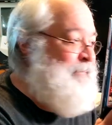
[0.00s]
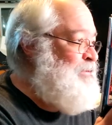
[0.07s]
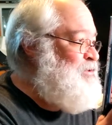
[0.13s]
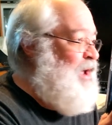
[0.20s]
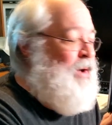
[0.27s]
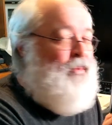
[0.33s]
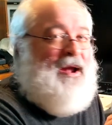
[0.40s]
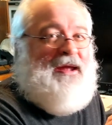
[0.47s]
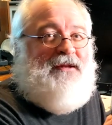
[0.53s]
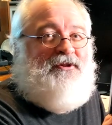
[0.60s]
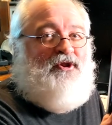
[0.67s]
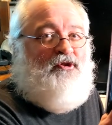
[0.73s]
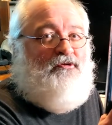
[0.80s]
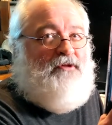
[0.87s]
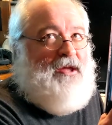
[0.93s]
So I went
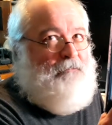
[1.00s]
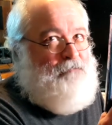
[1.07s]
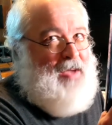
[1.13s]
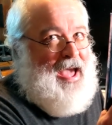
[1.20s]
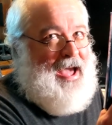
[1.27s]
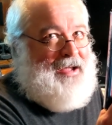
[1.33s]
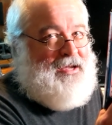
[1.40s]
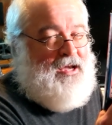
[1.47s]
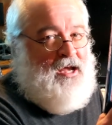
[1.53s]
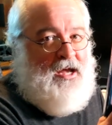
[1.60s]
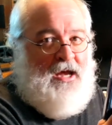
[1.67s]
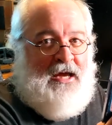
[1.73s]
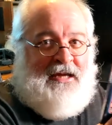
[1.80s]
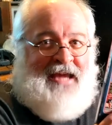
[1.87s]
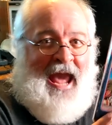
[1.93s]
into the back
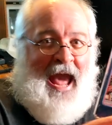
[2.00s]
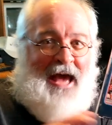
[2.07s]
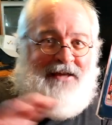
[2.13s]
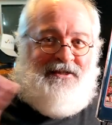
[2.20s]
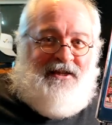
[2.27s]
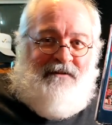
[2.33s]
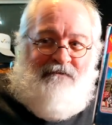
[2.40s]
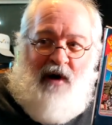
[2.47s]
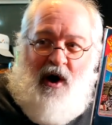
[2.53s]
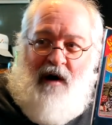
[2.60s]
chasm